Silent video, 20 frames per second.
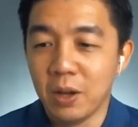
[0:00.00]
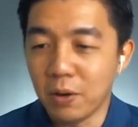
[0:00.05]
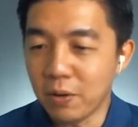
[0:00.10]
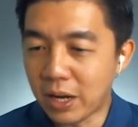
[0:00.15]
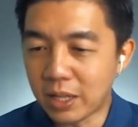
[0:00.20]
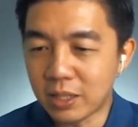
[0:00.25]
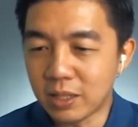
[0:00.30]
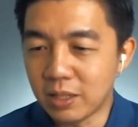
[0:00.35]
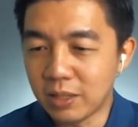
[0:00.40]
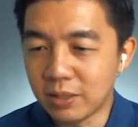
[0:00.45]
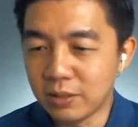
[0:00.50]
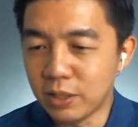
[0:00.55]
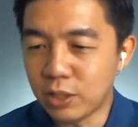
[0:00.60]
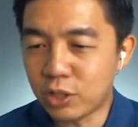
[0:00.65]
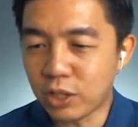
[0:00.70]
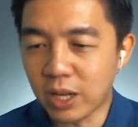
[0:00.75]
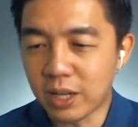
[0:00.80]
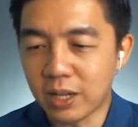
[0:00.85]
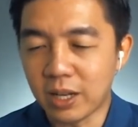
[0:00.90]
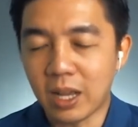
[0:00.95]
All right,
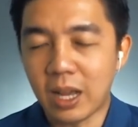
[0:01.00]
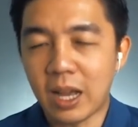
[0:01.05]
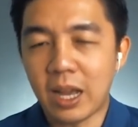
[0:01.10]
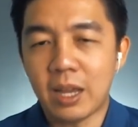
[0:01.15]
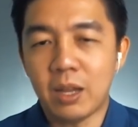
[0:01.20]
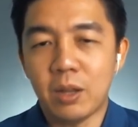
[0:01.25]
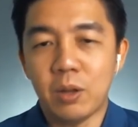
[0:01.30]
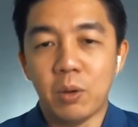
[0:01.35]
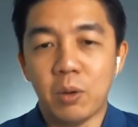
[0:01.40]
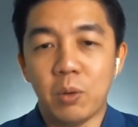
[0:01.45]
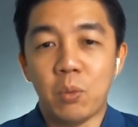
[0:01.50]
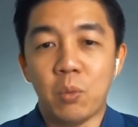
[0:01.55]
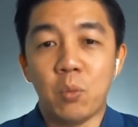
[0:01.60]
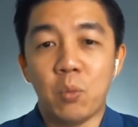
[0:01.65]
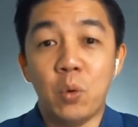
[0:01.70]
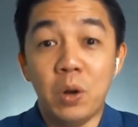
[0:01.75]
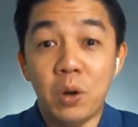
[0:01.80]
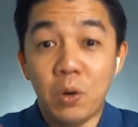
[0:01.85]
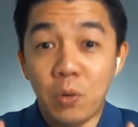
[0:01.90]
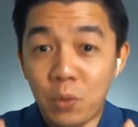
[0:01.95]
Nishan, I
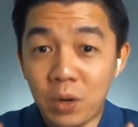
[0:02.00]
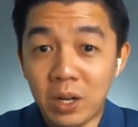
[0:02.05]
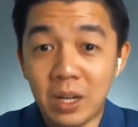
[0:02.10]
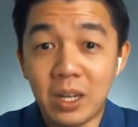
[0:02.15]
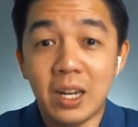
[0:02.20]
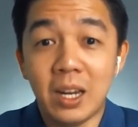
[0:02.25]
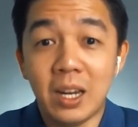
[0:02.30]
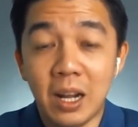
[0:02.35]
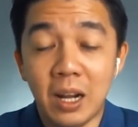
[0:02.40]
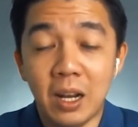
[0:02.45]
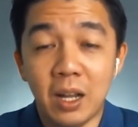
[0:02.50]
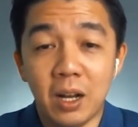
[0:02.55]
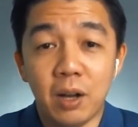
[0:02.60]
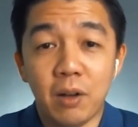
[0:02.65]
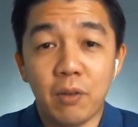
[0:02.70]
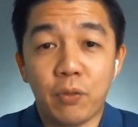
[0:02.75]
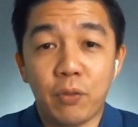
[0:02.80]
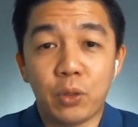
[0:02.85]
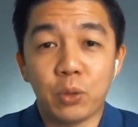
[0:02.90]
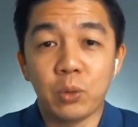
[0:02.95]
would really
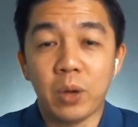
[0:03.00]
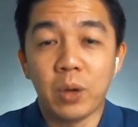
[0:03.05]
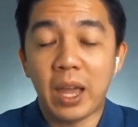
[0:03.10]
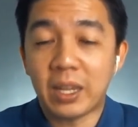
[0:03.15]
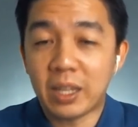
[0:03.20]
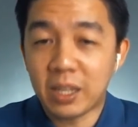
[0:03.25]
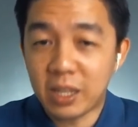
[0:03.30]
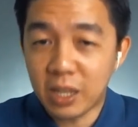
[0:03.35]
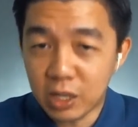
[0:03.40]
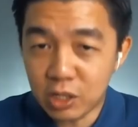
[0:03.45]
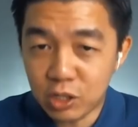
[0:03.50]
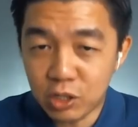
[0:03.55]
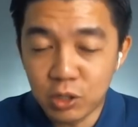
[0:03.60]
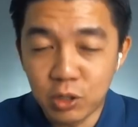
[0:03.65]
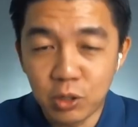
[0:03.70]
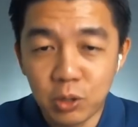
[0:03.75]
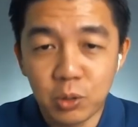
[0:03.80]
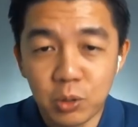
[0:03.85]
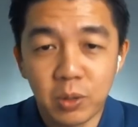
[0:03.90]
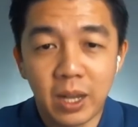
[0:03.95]
love to engage
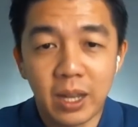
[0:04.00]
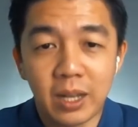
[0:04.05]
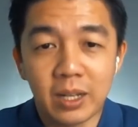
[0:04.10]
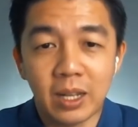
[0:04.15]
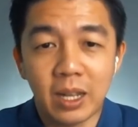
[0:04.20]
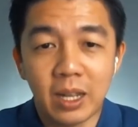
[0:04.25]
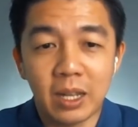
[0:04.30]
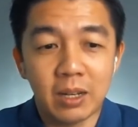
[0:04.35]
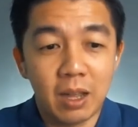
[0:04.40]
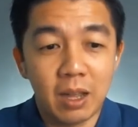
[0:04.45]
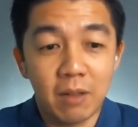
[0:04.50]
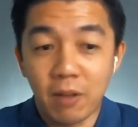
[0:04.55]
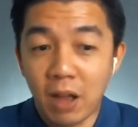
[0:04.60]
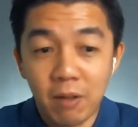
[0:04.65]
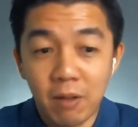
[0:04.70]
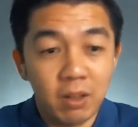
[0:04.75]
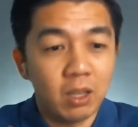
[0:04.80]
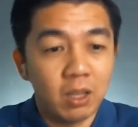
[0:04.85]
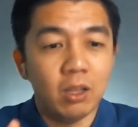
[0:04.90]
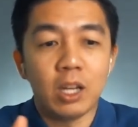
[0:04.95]
you and, and have,
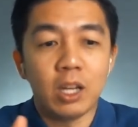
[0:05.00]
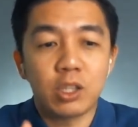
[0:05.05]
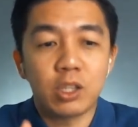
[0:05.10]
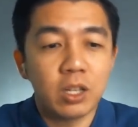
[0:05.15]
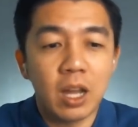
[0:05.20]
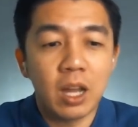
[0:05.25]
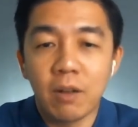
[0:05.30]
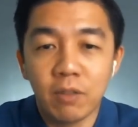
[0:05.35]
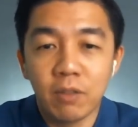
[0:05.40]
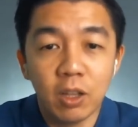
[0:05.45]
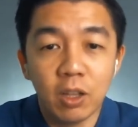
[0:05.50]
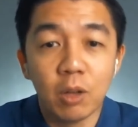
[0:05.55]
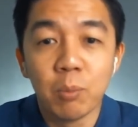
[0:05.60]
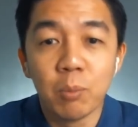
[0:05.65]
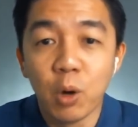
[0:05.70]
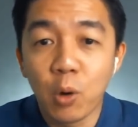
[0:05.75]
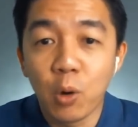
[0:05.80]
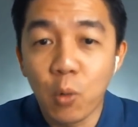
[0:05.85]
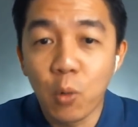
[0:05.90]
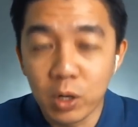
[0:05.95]
uh, actually, I have a lot
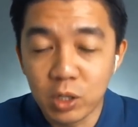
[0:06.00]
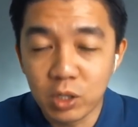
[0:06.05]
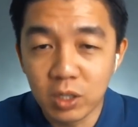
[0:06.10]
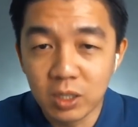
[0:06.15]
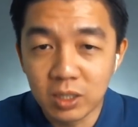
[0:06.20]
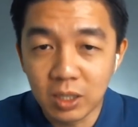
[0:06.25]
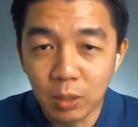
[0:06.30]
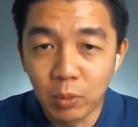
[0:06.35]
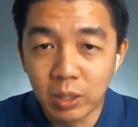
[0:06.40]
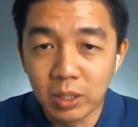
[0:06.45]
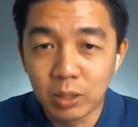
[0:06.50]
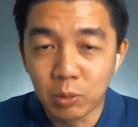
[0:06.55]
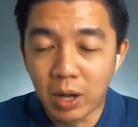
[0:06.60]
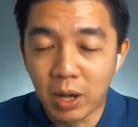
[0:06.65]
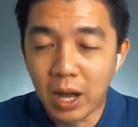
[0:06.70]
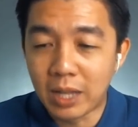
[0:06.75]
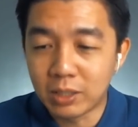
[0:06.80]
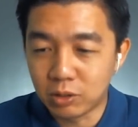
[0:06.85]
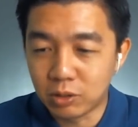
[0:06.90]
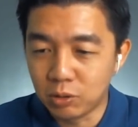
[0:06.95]
more questions I wanted to
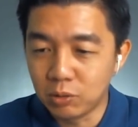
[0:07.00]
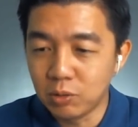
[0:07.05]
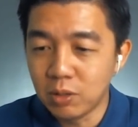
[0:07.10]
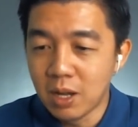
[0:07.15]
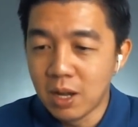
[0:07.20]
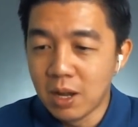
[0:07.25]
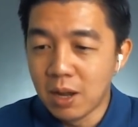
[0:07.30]
ask you,